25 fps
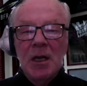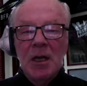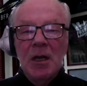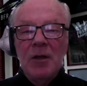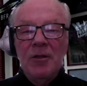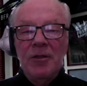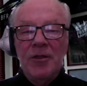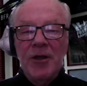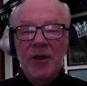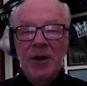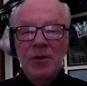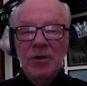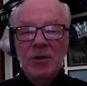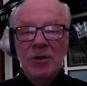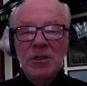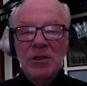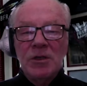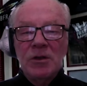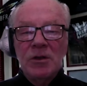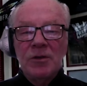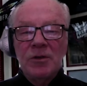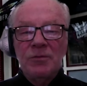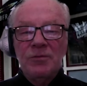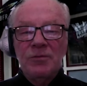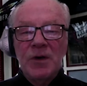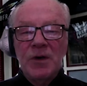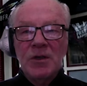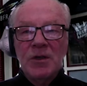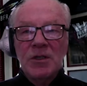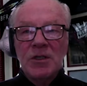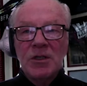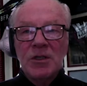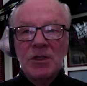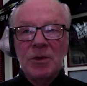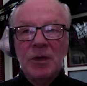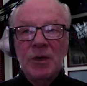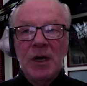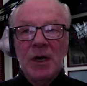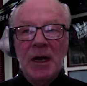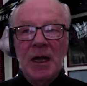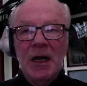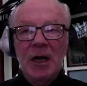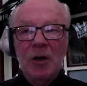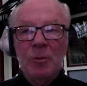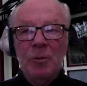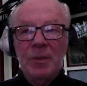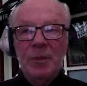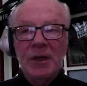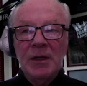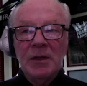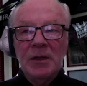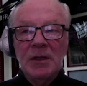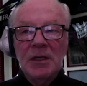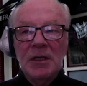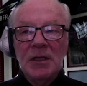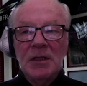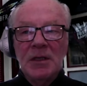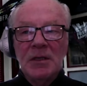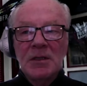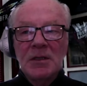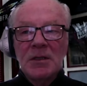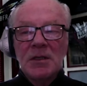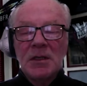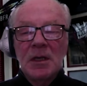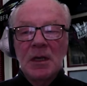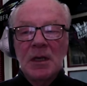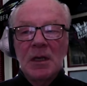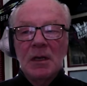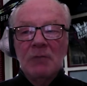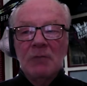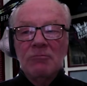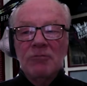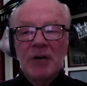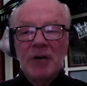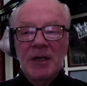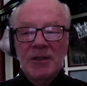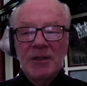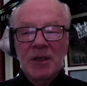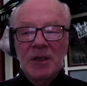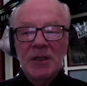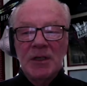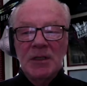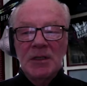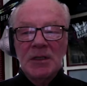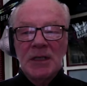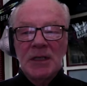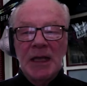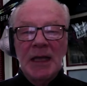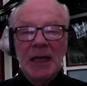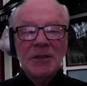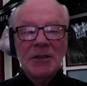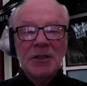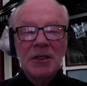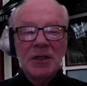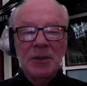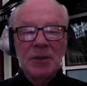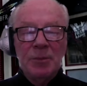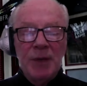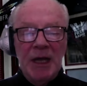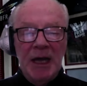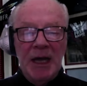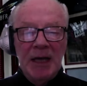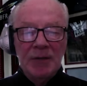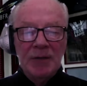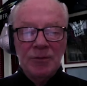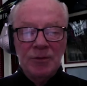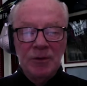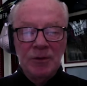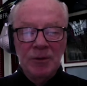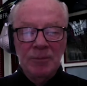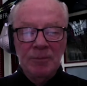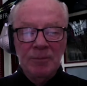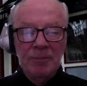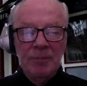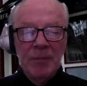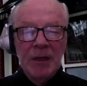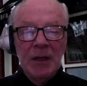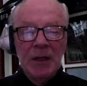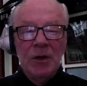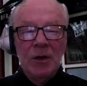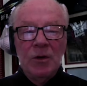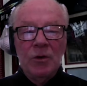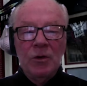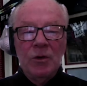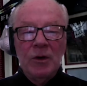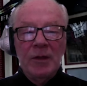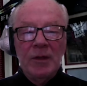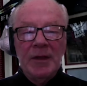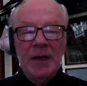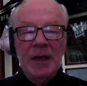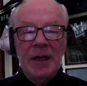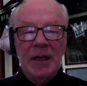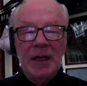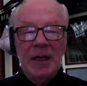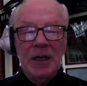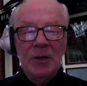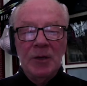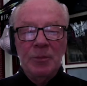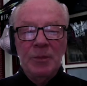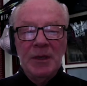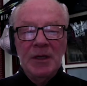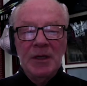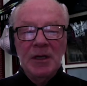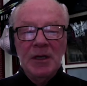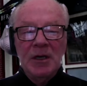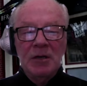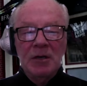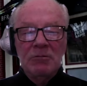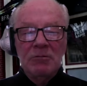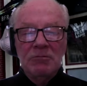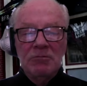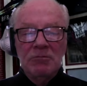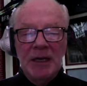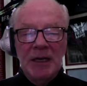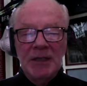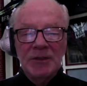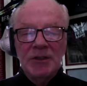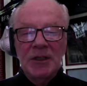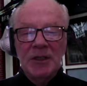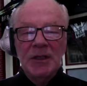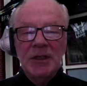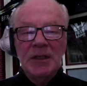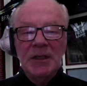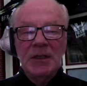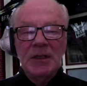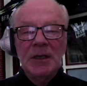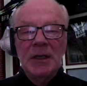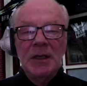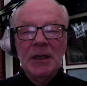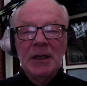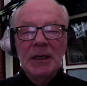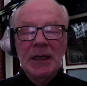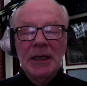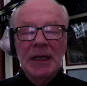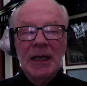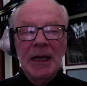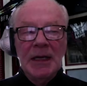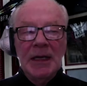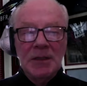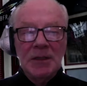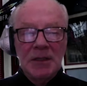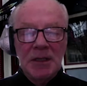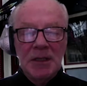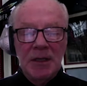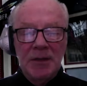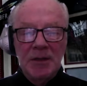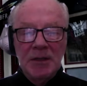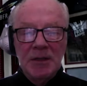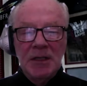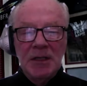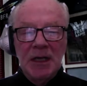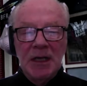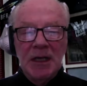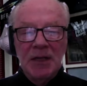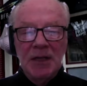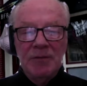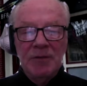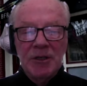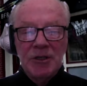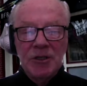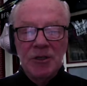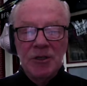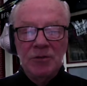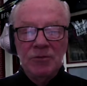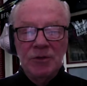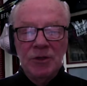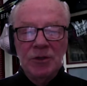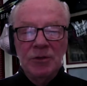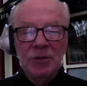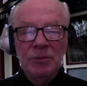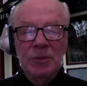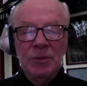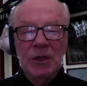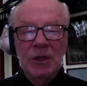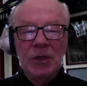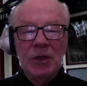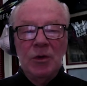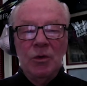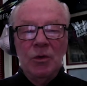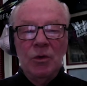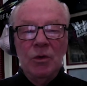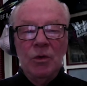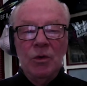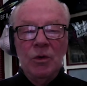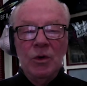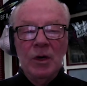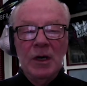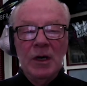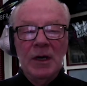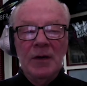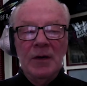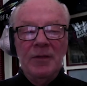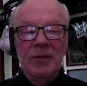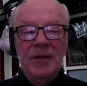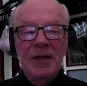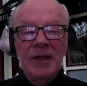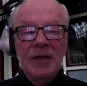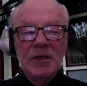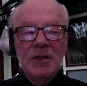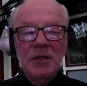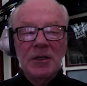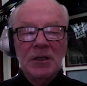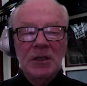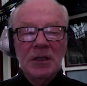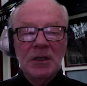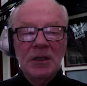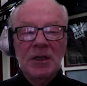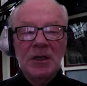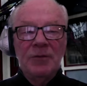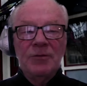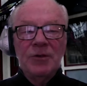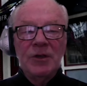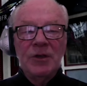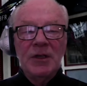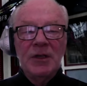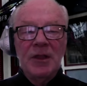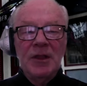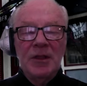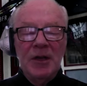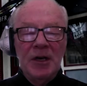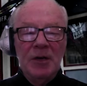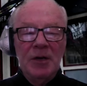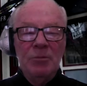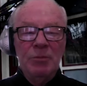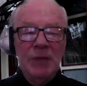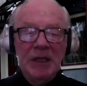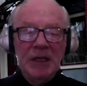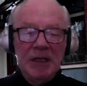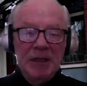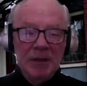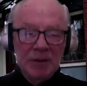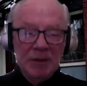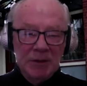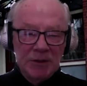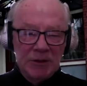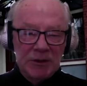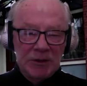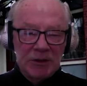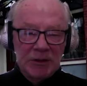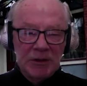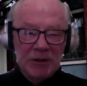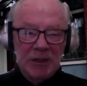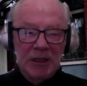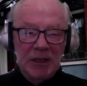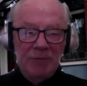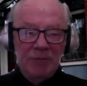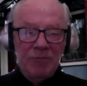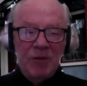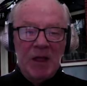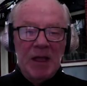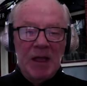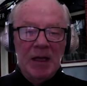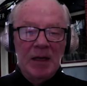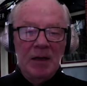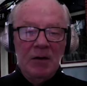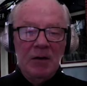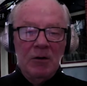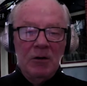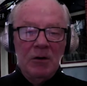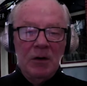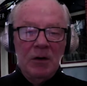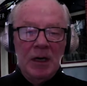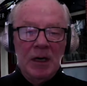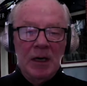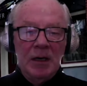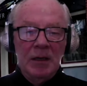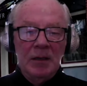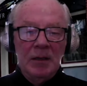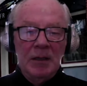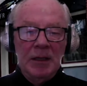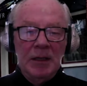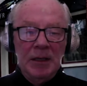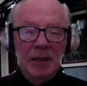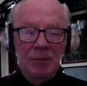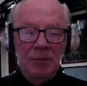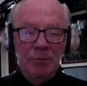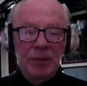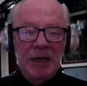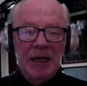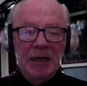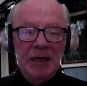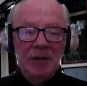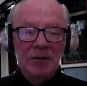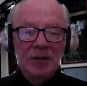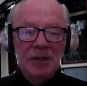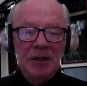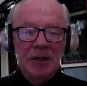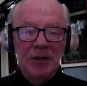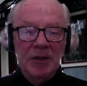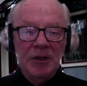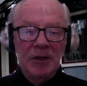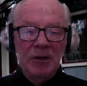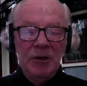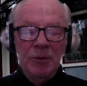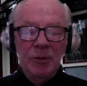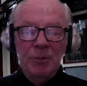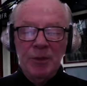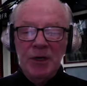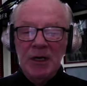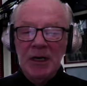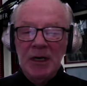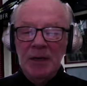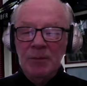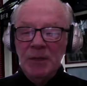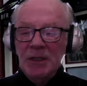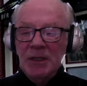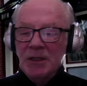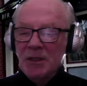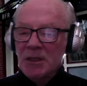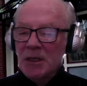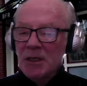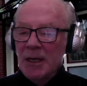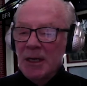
Those are the folks who are helping these residents get to the bathroom, or they're helping a resident get to the television room, or they're delivering their meals if they are inbound in their apartments.